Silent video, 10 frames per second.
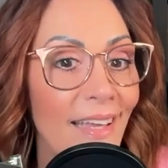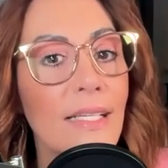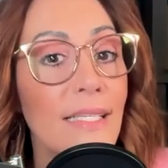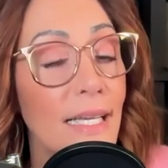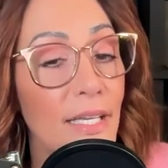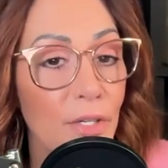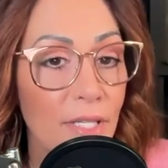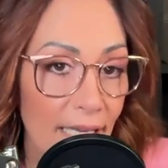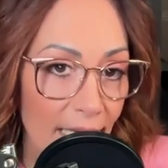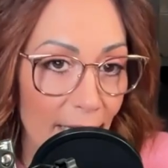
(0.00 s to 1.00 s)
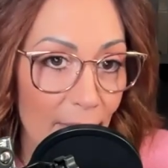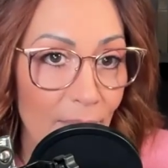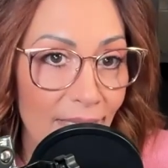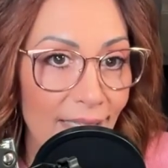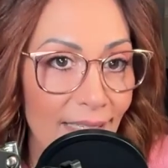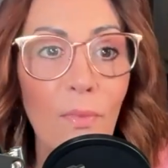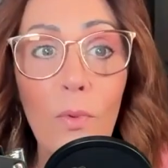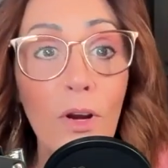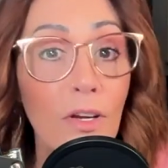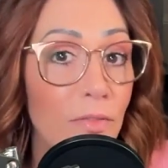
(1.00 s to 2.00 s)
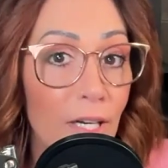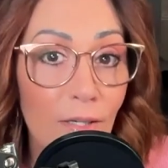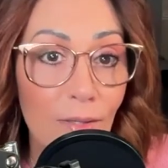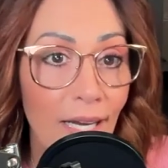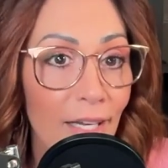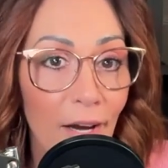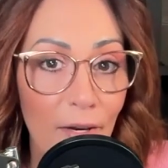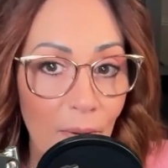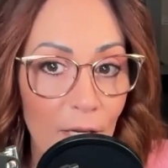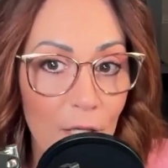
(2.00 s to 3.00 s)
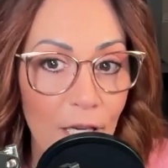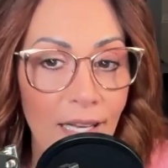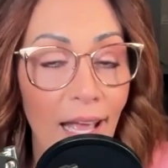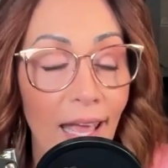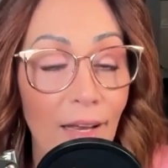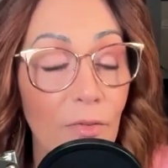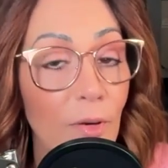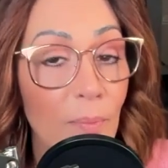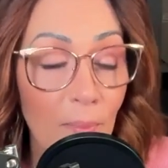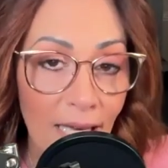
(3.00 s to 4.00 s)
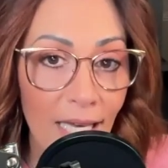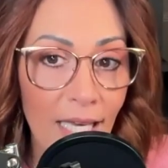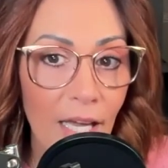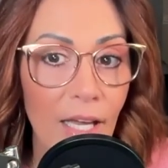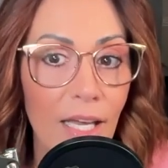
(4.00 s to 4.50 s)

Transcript: senior teams, workflow and automation, and from me,